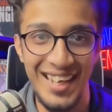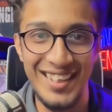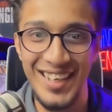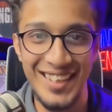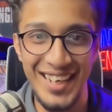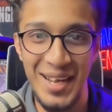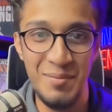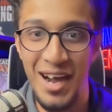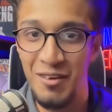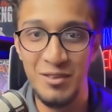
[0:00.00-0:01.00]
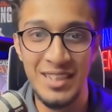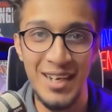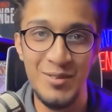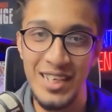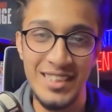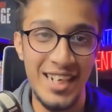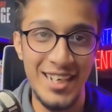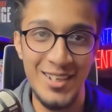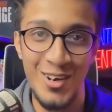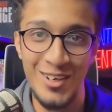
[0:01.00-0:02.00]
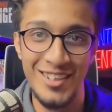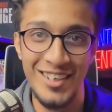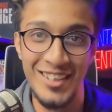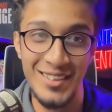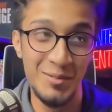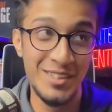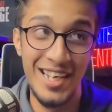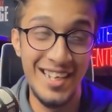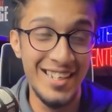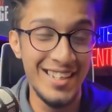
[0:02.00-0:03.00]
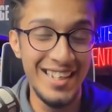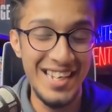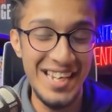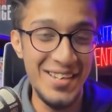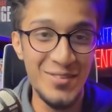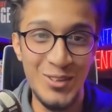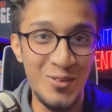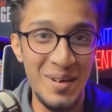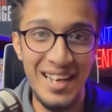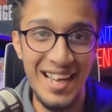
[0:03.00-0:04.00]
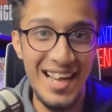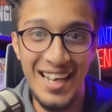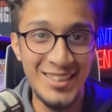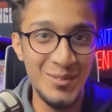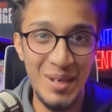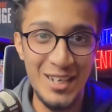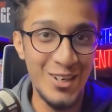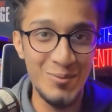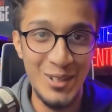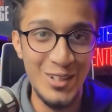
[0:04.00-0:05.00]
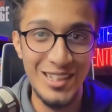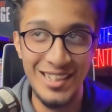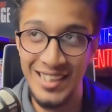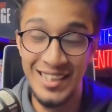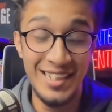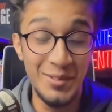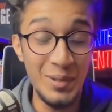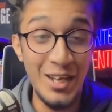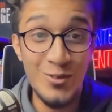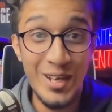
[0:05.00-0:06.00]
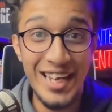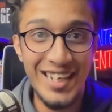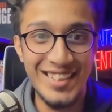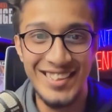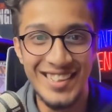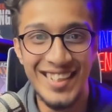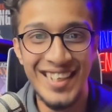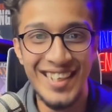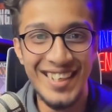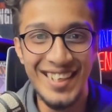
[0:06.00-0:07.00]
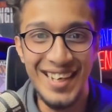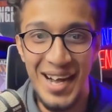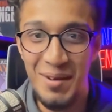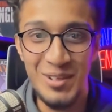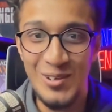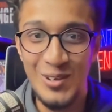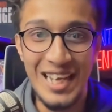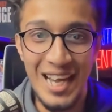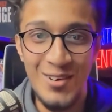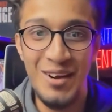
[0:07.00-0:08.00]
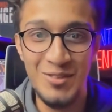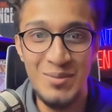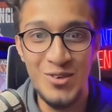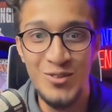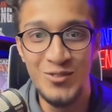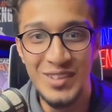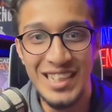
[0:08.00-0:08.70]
at that time after that when I started content creation. I was like, even though my accent might not be good, like who cares? But think uh, about I'm this. the only guy who have to improve. How